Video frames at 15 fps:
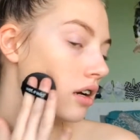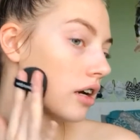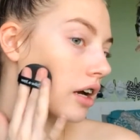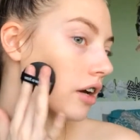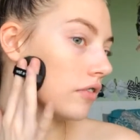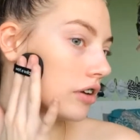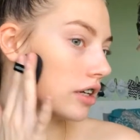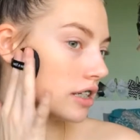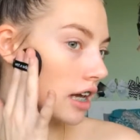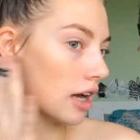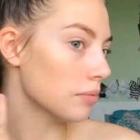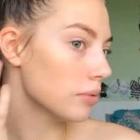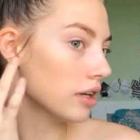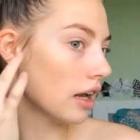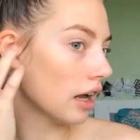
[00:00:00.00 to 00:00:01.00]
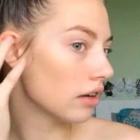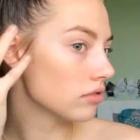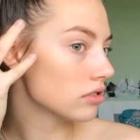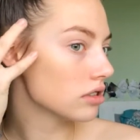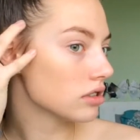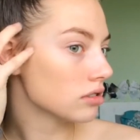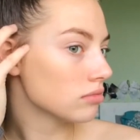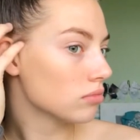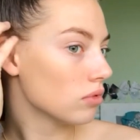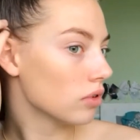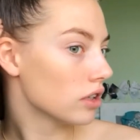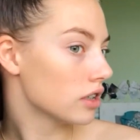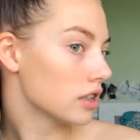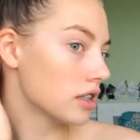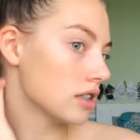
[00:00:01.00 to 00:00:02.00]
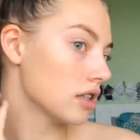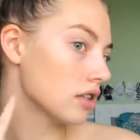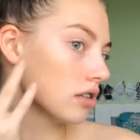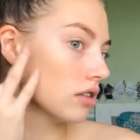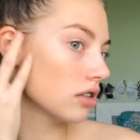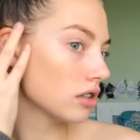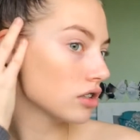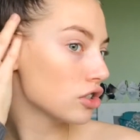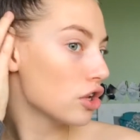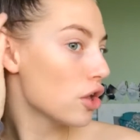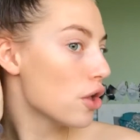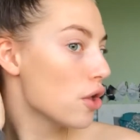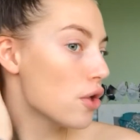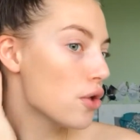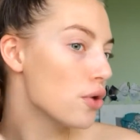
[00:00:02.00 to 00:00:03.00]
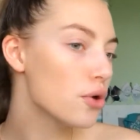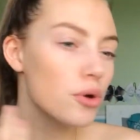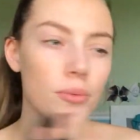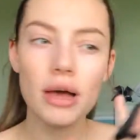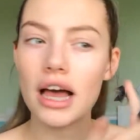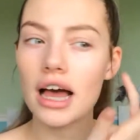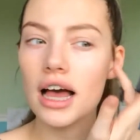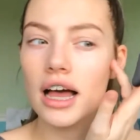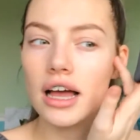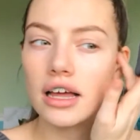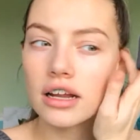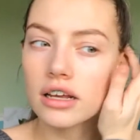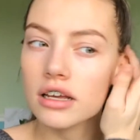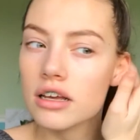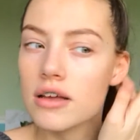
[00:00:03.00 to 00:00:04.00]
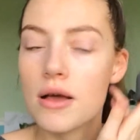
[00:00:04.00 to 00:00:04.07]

Okay, if I tap it out some more, it doesn't look too bad.